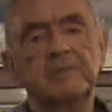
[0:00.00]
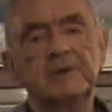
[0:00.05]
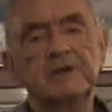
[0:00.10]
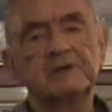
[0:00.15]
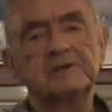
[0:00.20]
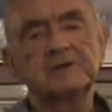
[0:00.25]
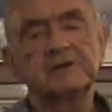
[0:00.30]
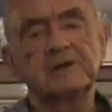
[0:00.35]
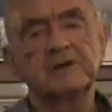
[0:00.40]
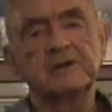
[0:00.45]

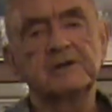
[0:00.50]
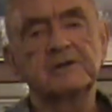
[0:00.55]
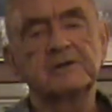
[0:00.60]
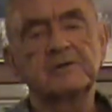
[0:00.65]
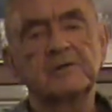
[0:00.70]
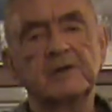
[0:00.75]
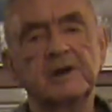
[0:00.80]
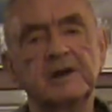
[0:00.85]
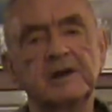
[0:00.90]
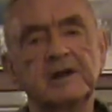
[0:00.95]
mission on the
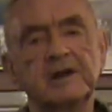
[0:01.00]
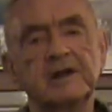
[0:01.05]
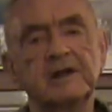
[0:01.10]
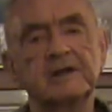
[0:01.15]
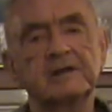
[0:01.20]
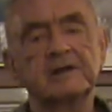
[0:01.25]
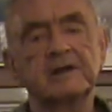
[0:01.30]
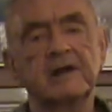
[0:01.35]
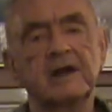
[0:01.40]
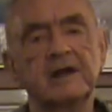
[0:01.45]

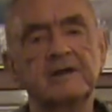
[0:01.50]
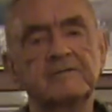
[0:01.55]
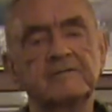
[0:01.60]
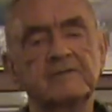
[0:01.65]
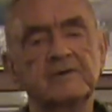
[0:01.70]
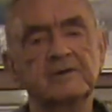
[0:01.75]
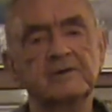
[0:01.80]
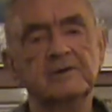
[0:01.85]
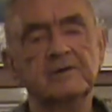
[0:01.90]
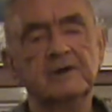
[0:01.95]
29th that I
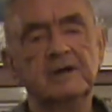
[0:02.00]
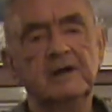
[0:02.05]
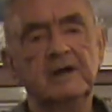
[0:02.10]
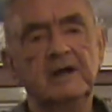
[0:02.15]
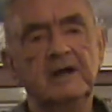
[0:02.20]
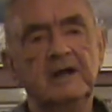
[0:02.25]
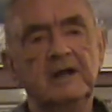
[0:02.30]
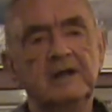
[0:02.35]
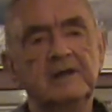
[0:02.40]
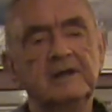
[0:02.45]
flew,
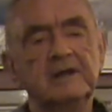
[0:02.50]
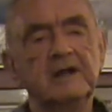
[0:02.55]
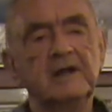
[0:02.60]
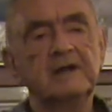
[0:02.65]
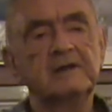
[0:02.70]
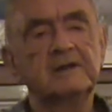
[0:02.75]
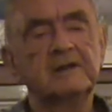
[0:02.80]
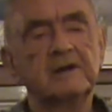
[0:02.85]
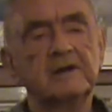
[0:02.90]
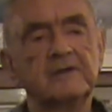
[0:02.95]
the
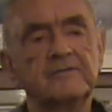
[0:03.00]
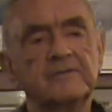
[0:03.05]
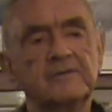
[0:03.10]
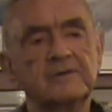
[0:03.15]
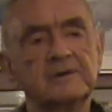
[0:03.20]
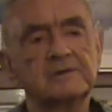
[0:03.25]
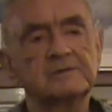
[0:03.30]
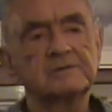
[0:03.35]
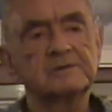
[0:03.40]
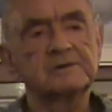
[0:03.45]
8th Air
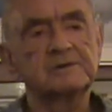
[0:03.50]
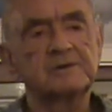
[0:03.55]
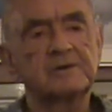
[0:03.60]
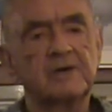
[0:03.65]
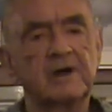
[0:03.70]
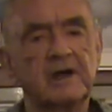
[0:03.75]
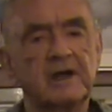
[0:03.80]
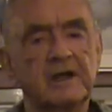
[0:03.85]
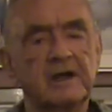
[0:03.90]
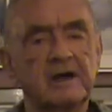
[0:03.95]
Force was
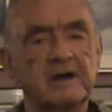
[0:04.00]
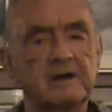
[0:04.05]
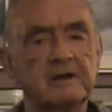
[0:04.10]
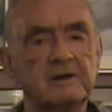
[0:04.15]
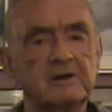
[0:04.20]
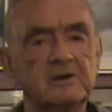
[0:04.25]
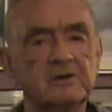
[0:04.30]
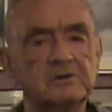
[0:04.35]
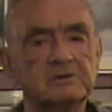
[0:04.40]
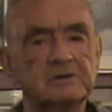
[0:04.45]
trying out a new